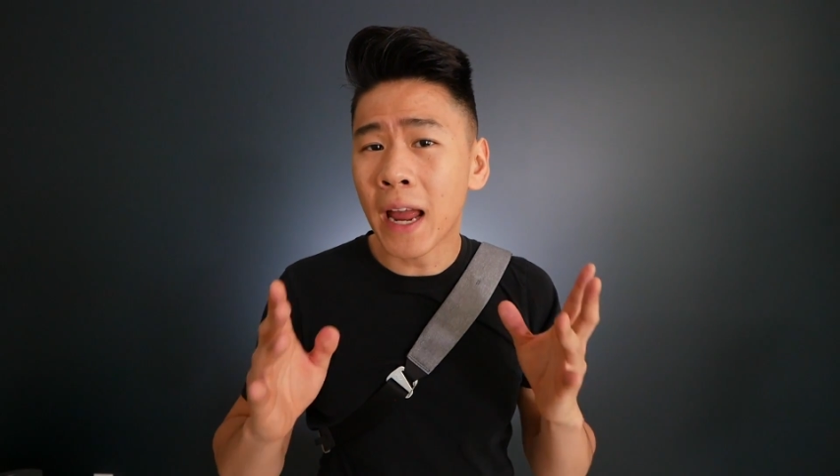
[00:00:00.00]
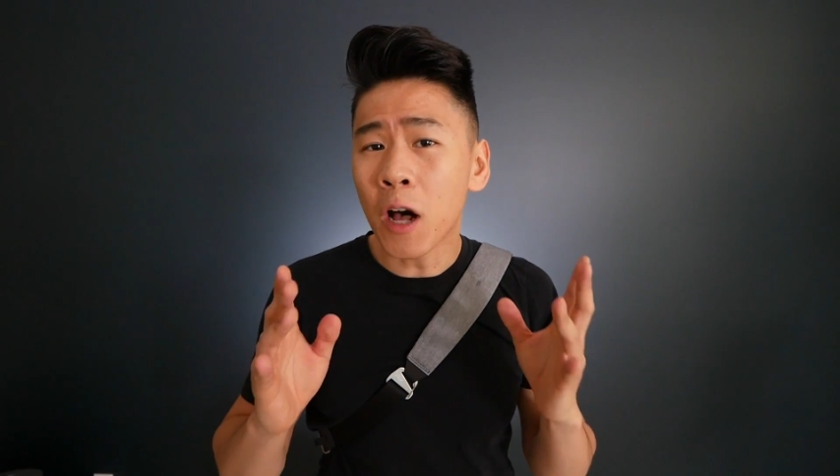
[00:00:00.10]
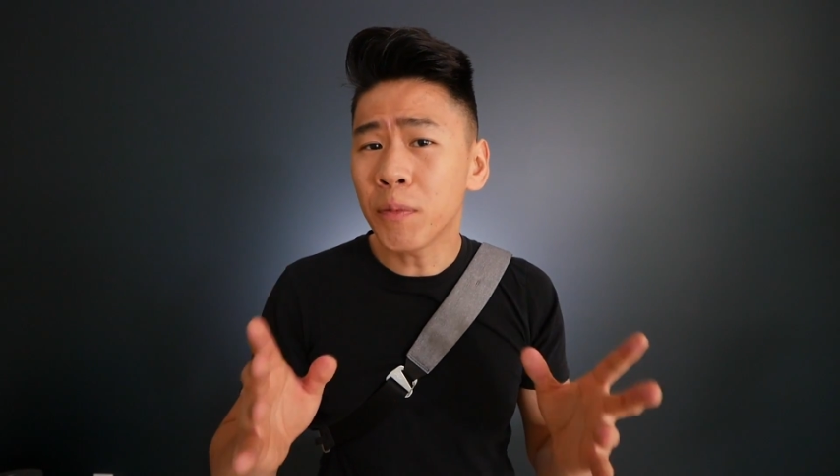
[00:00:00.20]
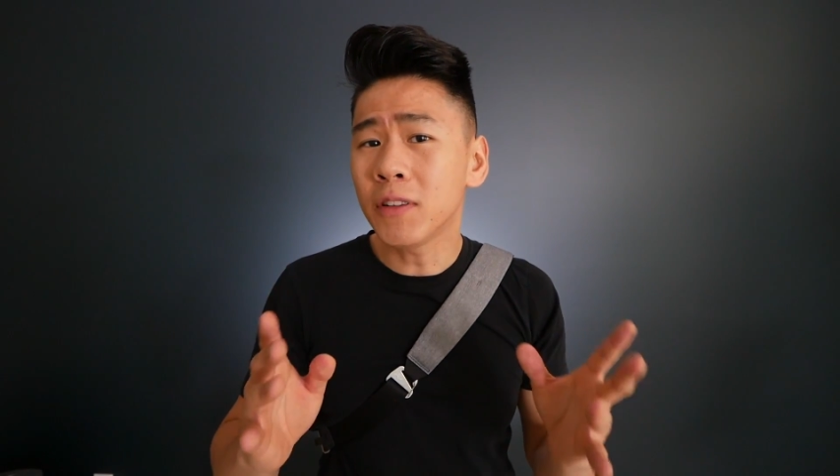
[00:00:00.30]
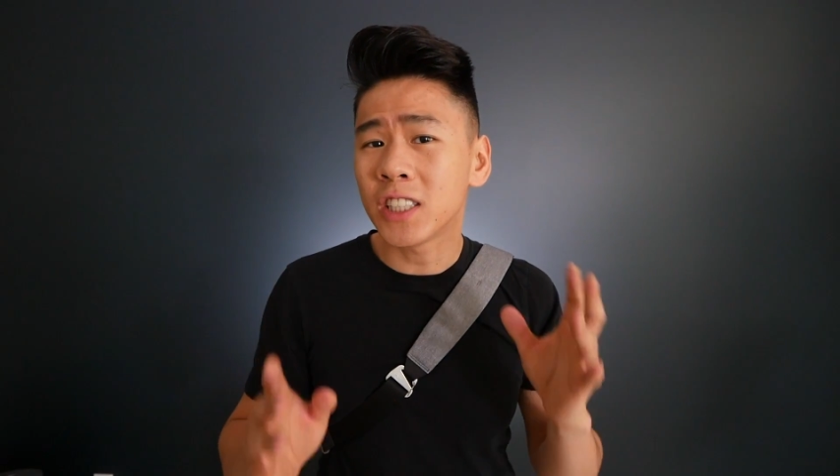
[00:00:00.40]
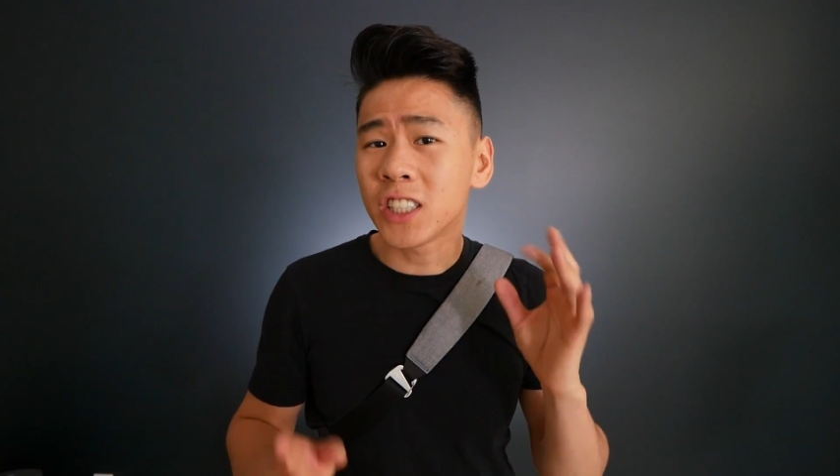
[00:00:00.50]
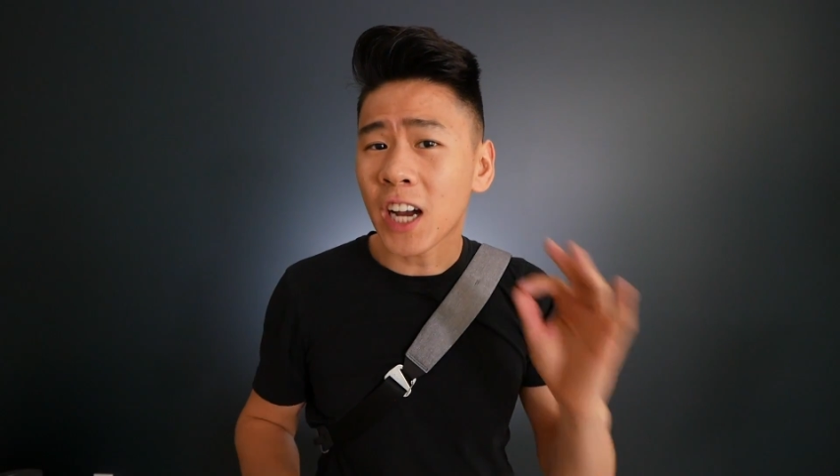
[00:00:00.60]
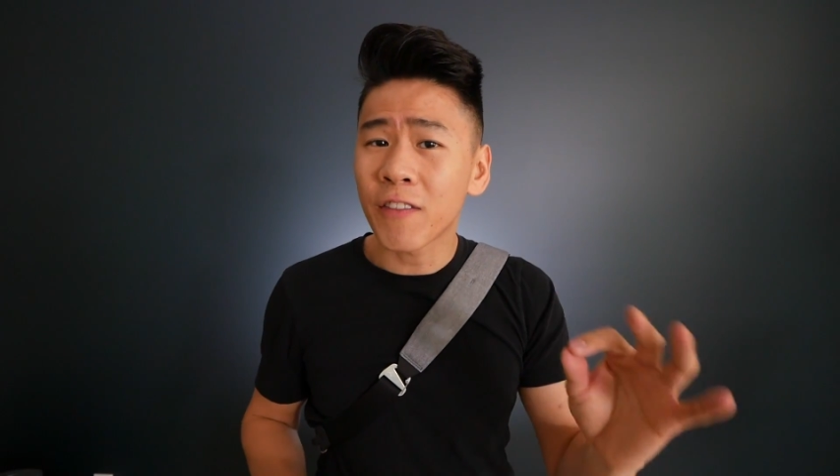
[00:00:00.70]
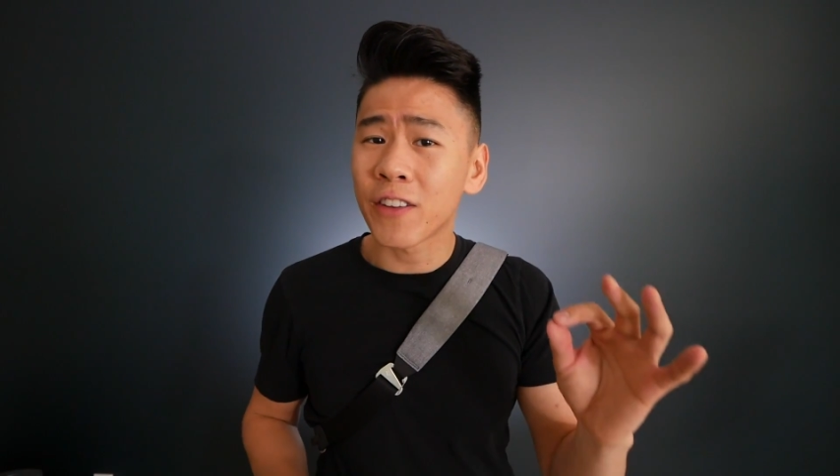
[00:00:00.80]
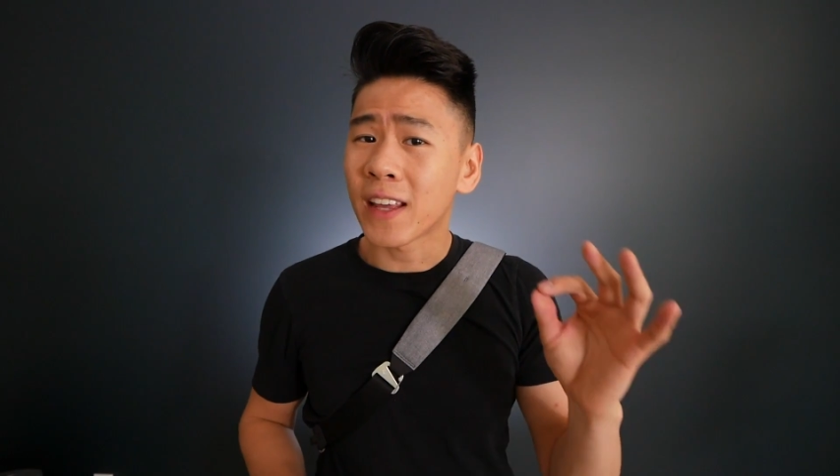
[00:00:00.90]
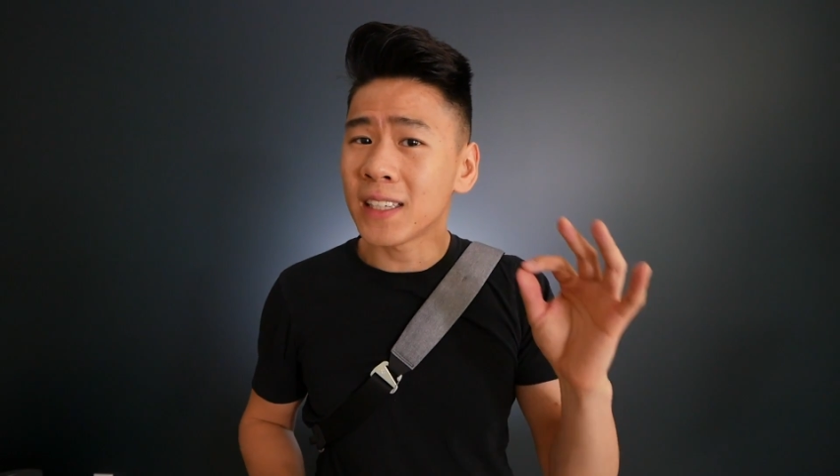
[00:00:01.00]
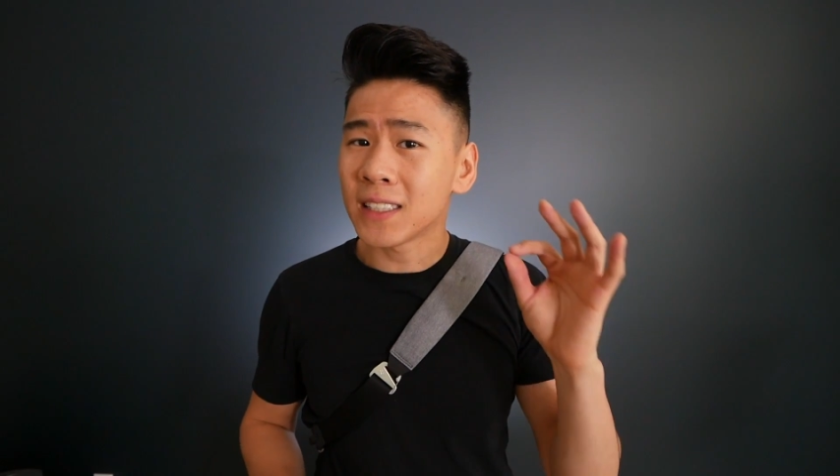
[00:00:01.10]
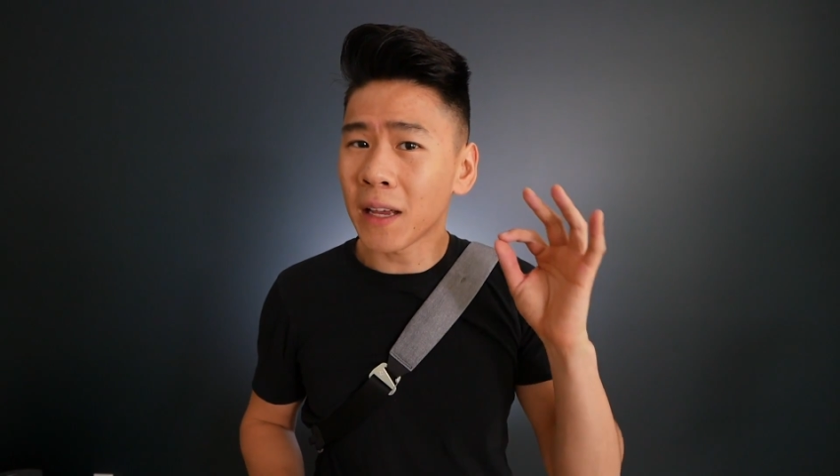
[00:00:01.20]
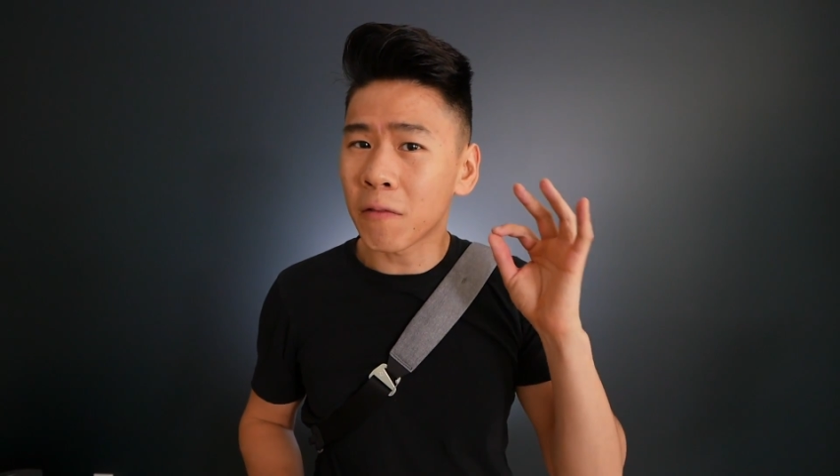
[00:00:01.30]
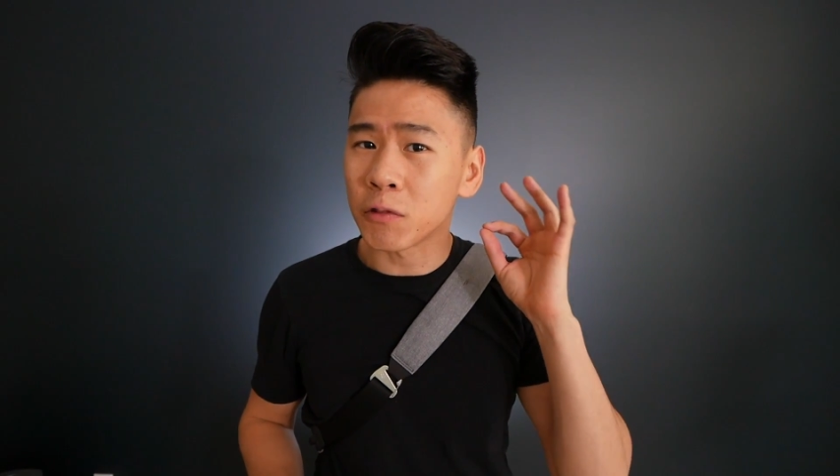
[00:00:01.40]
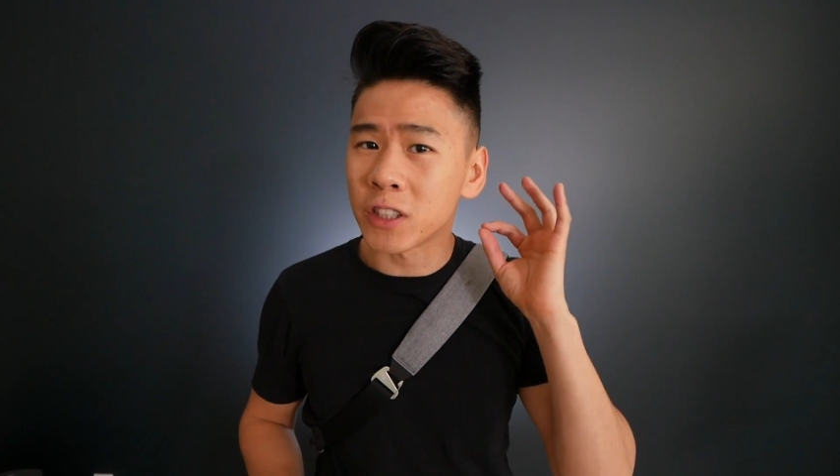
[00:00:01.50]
help you discover things that will